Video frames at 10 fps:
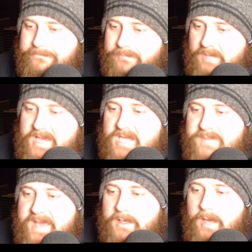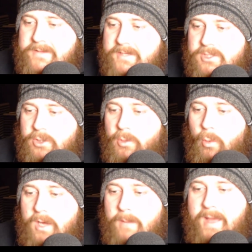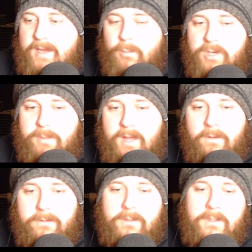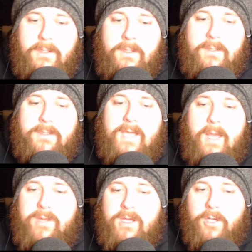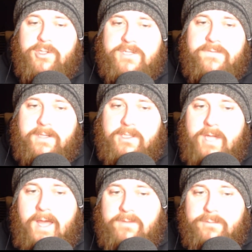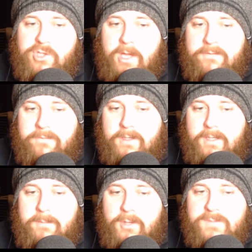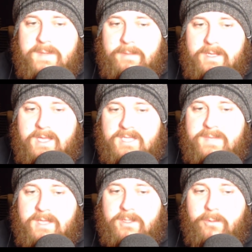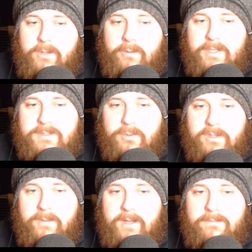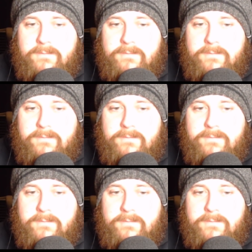ESPN guy thinks Conor will come back and win a belt. Yeah, we got to just fucking have him shut the fuck up. Most people at ESPN don't know what they're talking about.